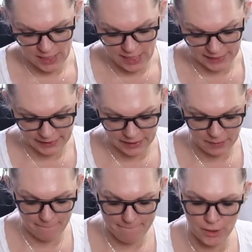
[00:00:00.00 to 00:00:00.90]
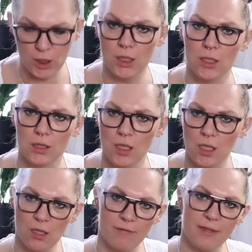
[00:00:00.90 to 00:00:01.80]
I can burn a
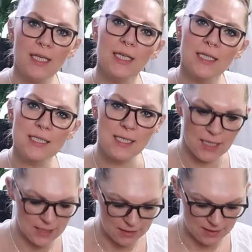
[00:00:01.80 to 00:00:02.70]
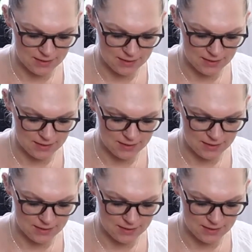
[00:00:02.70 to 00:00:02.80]
lot of things in it.